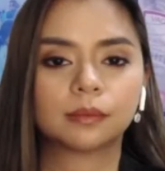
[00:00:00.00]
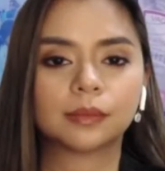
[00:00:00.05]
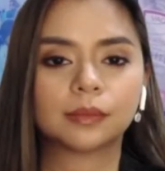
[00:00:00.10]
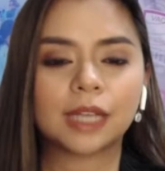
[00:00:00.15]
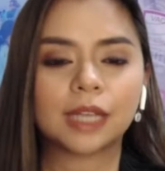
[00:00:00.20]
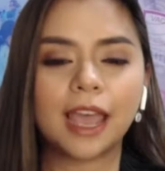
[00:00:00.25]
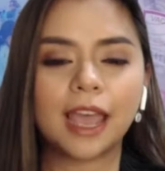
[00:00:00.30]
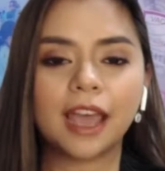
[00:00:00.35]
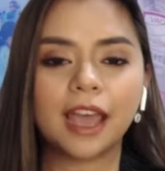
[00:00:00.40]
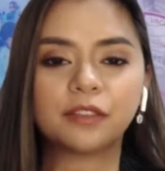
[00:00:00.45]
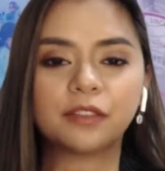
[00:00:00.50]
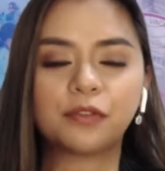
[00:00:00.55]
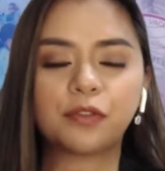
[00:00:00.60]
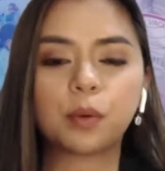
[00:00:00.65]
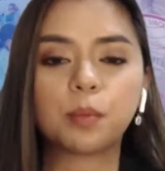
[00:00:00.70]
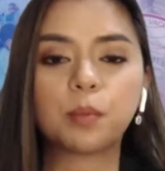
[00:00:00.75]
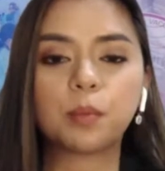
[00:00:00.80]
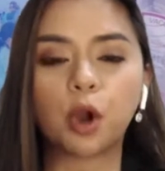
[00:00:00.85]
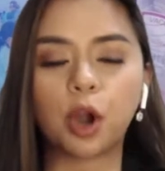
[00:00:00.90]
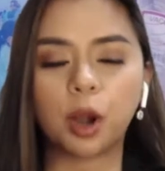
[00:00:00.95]
And for
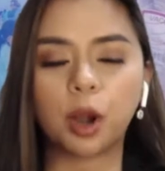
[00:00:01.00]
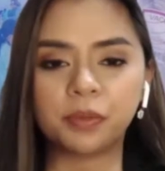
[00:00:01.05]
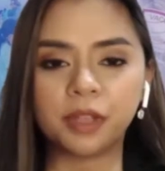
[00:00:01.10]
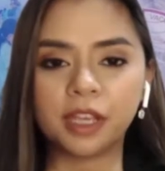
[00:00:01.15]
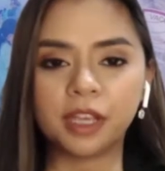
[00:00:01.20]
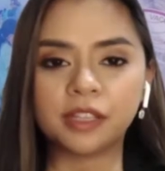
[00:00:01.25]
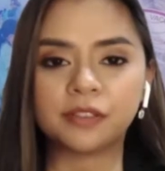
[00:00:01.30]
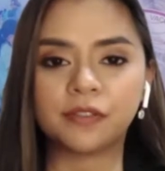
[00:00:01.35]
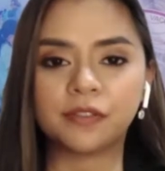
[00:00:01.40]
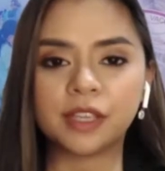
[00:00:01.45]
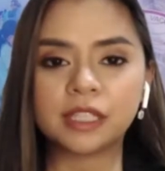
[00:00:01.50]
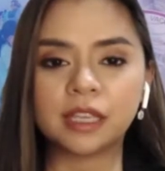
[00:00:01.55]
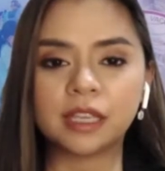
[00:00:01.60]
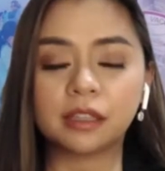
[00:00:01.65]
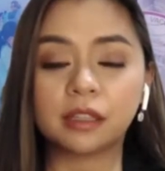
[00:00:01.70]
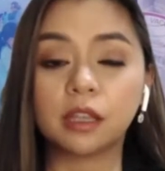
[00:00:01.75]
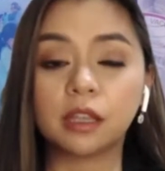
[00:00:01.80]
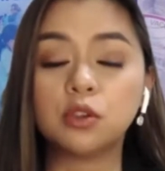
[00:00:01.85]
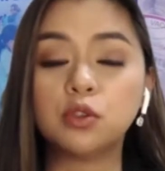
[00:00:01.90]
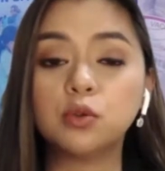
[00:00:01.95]
more updates, visit
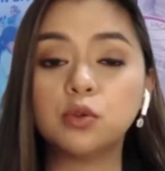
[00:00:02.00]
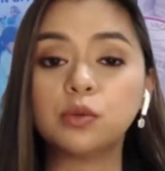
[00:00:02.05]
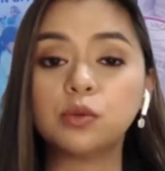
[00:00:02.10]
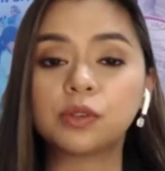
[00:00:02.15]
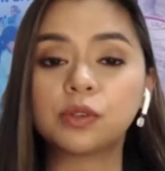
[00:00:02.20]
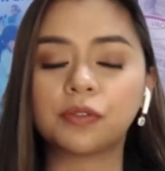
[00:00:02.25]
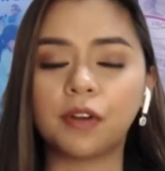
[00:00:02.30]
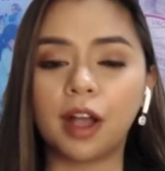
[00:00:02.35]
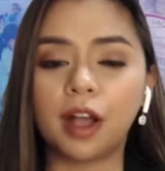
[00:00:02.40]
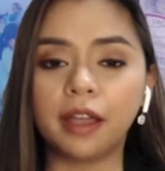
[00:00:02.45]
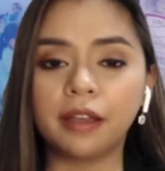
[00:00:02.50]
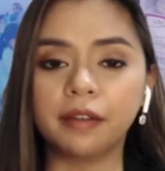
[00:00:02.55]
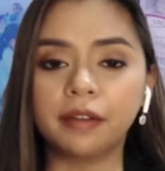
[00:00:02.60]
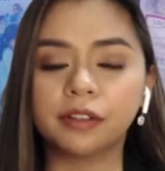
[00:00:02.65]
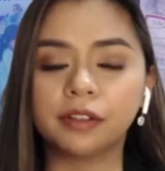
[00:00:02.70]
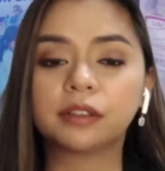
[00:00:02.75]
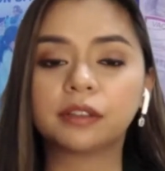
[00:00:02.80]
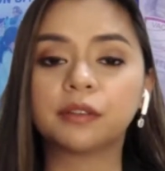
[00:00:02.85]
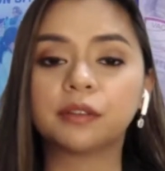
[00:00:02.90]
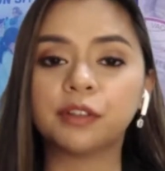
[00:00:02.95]
News 5,
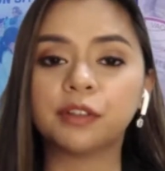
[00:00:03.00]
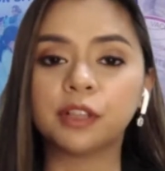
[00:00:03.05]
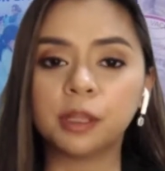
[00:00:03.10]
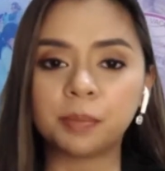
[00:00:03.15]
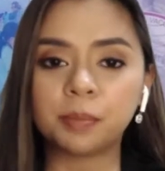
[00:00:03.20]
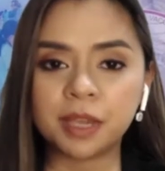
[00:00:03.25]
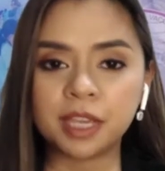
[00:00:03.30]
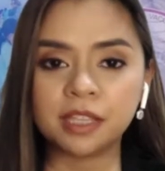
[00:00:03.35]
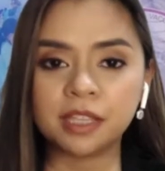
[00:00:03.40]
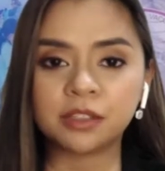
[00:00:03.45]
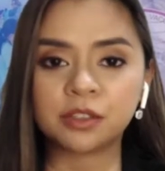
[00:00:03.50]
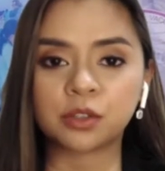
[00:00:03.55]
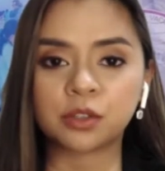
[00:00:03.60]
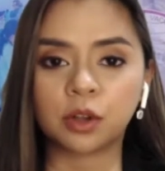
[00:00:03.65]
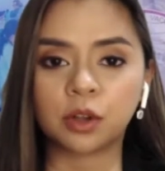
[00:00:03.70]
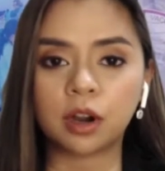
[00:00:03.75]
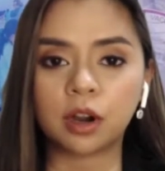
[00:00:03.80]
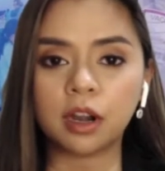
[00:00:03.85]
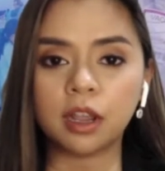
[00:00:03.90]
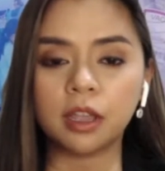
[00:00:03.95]
the Philippine
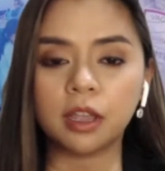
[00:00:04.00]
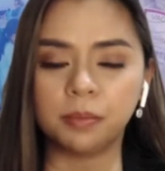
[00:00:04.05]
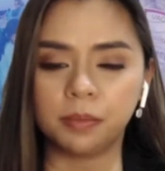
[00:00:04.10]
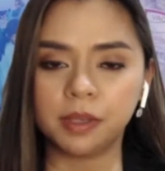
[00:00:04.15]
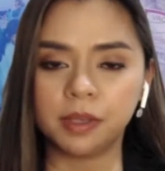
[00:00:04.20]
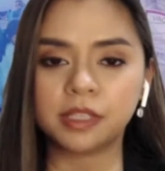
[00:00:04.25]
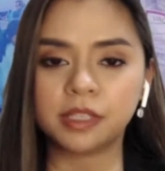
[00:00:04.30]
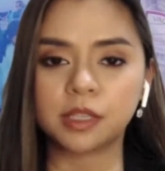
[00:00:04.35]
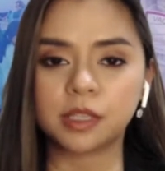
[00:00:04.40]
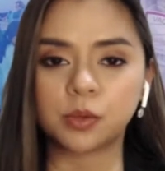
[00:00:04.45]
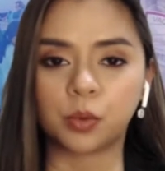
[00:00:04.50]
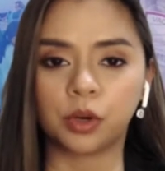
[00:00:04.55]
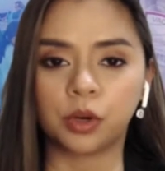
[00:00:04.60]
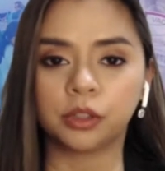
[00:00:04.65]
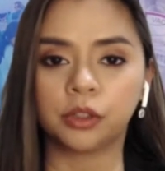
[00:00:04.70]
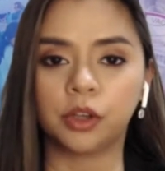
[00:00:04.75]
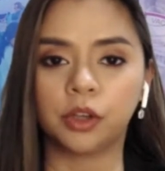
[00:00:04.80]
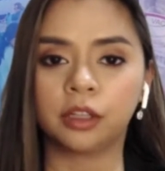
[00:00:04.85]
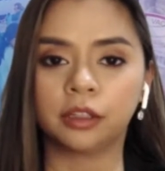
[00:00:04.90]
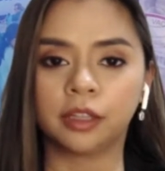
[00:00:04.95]
Star, and Business World
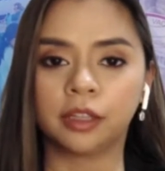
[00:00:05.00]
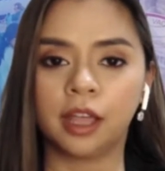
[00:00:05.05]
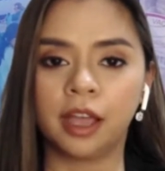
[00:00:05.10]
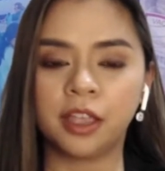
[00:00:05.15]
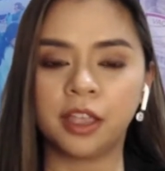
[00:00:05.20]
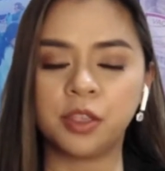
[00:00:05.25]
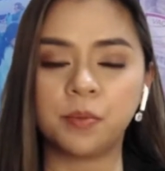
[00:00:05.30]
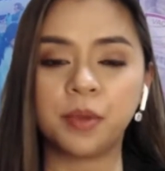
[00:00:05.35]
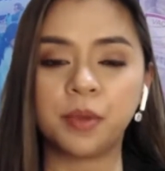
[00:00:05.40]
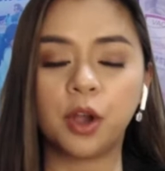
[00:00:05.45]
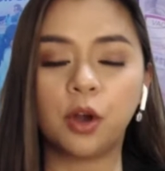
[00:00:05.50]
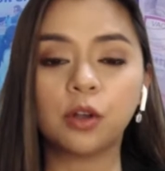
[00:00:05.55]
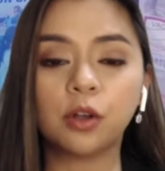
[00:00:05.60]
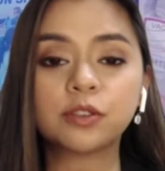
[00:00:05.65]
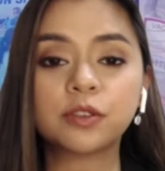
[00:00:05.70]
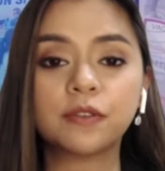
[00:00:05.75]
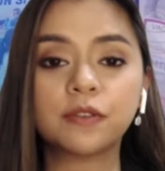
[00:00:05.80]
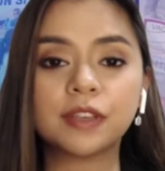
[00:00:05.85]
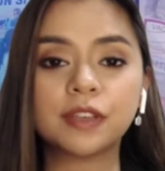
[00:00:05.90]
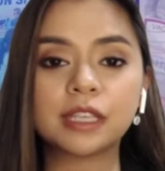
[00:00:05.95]
Online. You may also
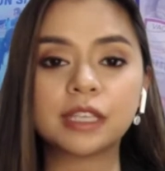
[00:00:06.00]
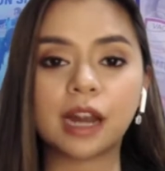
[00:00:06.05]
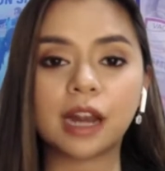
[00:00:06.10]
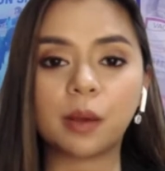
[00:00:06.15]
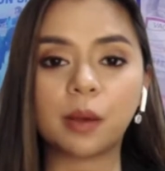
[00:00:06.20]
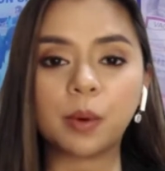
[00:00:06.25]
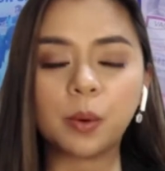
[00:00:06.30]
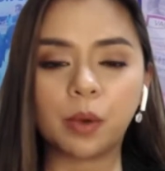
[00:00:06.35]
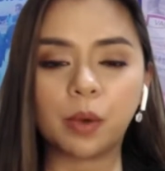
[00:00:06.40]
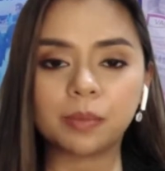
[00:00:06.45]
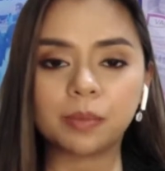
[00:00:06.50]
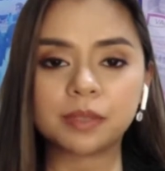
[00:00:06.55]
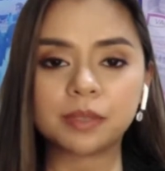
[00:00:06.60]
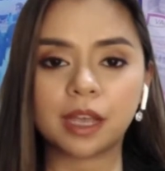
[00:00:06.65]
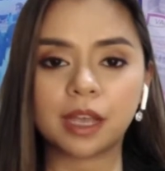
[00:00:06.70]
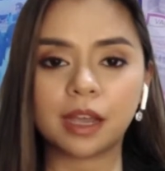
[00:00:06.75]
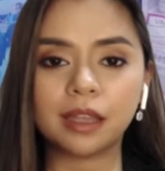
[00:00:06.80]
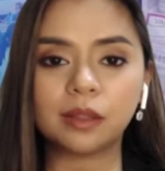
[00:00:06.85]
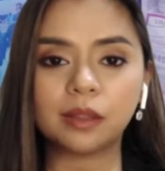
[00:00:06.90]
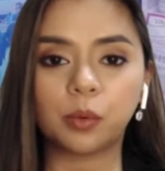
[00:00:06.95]
visit our
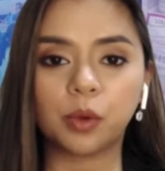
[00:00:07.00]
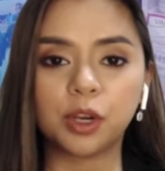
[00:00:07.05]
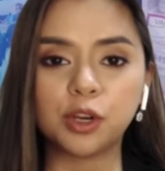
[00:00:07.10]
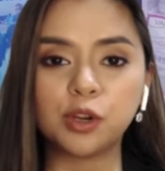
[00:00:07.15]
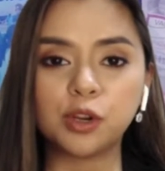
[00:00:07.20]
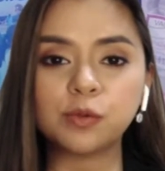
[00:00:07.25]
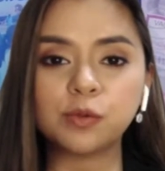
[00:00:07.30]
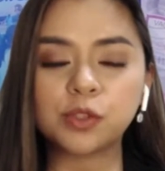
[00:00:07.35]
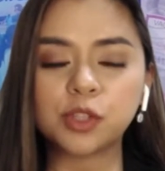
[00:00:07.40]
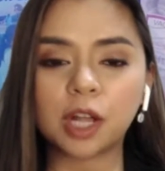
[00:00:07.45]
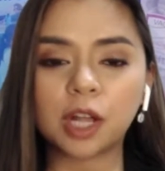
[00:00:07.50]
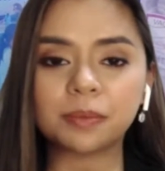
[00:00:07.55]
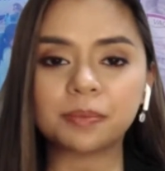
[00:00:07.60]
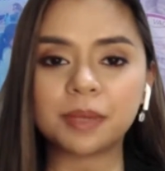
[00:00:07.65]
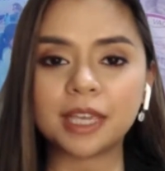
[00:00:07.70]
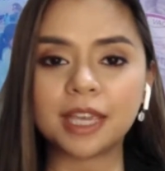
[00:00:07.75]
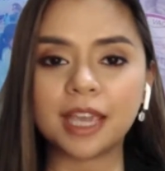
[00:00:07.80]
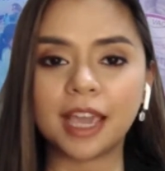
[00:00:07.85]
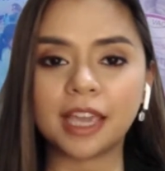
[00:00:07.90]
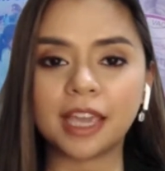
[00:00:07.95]
website,
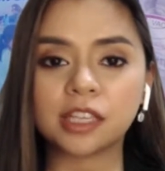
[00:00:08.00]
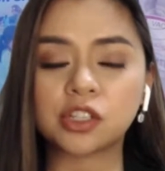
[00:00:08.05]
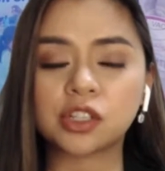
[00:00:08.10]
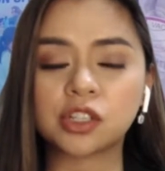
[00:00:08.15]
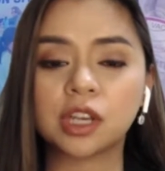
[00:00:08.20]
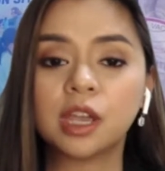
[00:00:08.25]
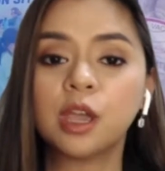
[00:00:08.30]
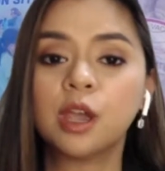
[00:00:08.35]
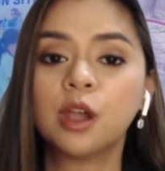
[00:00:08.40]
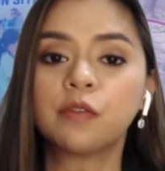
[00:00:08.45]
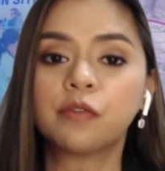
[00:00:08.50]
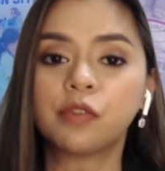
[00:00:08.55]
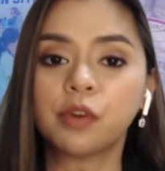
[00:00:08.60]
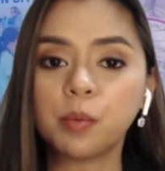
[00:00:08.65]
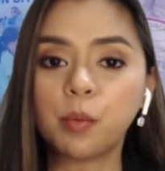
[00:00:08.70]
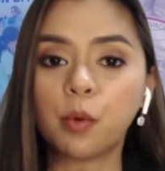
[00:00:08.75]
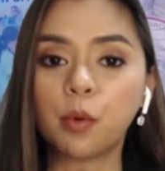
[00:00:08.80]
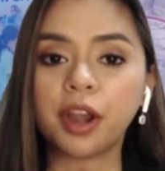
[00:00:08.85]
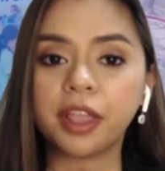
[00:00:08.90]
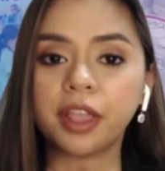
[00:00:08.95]
onenews.ph, for
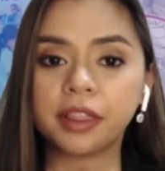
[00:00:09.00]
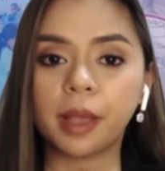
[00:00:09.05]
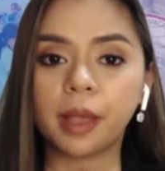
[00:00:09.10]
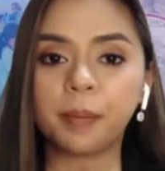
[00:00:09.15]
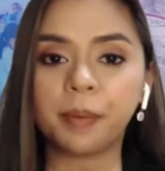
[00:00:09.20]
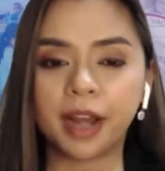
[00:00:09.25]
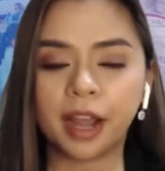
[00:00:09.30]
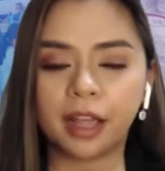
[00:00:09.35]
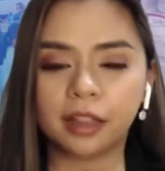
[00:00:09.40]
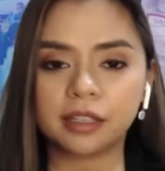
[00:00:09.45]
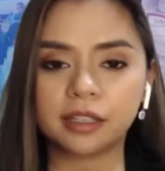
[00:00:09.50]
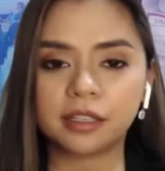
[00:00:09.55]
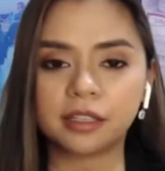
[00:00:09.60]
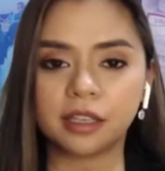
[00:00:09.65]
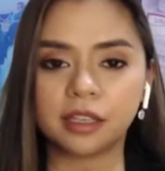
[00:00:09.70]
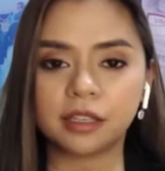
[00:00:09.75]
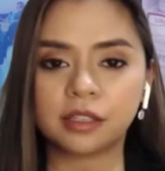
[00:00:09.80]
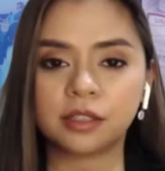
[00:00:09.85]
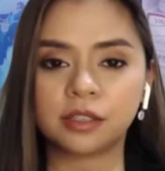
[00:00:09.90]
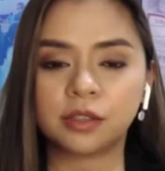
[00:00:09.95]
more in-depth
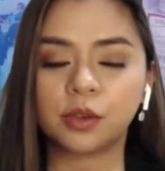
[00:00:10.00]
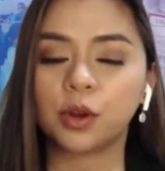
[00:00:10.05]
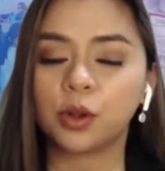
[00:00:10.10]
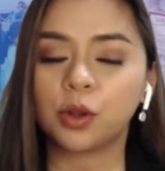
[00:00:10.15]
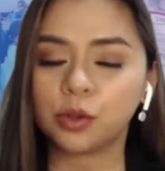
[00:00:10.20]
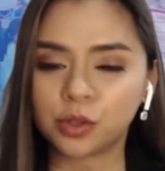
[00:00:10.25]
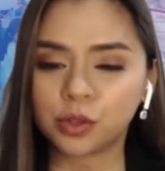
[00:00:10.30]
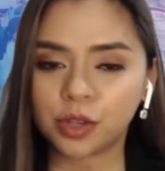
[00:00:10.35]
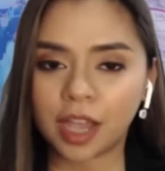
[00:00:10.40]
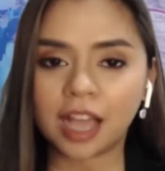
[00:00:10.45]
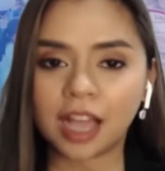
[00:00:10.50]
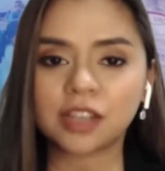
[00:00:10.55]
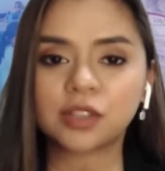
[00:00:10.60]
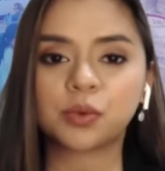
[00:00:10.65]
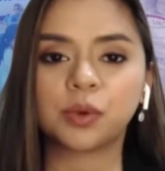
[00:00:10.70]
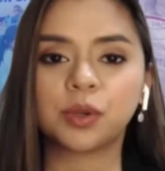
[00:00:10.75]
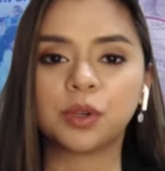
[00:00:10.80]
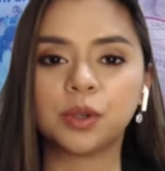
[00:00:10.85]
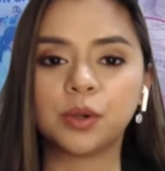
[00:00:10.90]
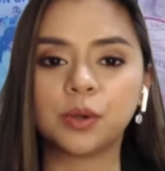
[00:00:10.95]
analysis. You can also catch One
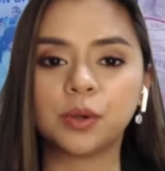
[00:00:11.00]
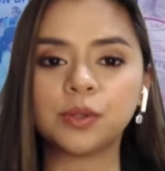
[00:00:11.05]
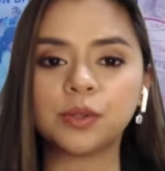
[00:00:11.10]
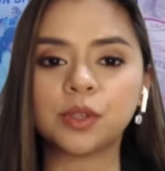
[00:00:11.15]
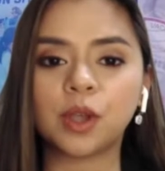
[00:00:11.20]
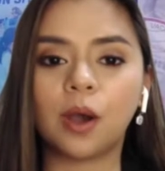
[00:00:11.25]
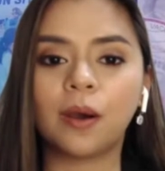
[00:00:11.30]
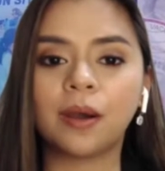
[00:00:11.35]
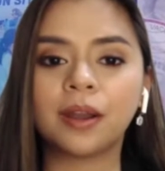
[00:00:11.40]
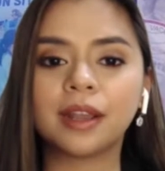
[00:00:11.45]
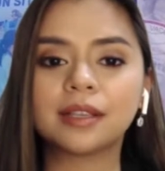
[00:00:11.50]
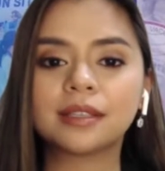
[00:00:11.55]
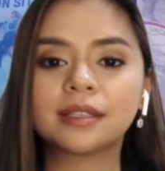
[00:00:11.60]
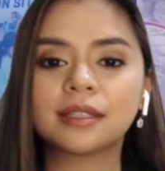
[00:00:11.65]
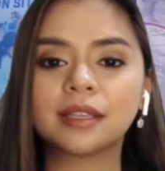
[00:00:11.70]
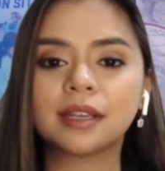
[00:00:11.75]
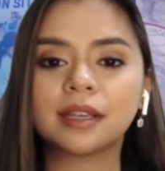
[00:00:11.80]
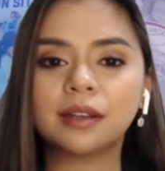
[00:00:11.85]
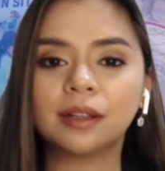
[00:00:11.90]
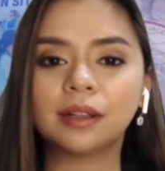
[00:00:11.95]
News on
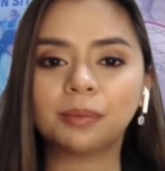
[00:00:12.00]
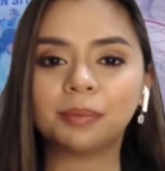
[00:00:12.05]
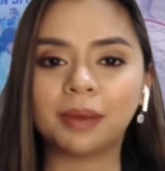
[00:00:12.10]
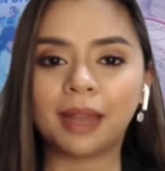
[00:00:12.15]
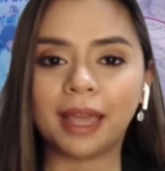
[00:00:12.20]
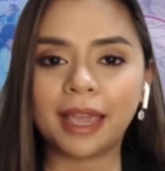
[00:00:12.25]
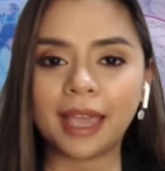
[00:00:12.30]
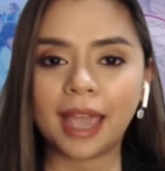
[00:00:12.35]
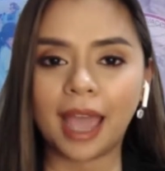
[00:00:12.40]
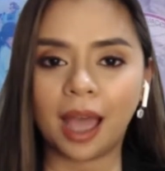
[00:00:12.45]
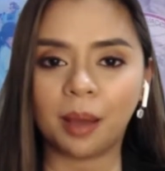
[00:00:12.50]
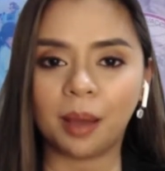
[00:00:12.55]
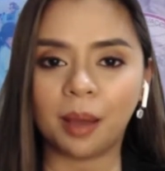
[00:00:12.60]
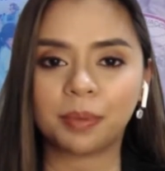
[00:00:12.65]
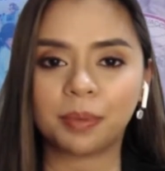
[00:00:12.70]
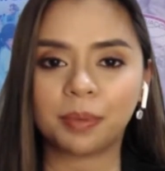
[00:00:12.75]
Signal Play app.